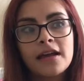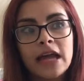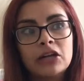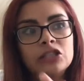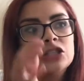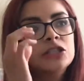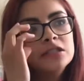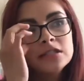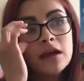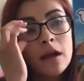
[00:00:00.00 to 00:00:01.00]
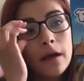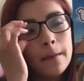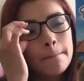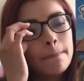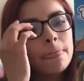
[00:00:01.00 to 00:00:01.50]
characters.
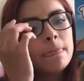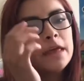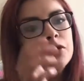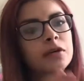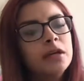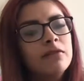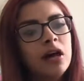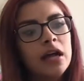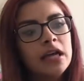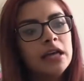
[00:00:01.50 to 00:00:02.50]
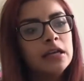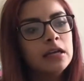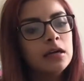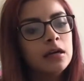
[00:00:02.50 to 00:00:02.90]
I could have gotten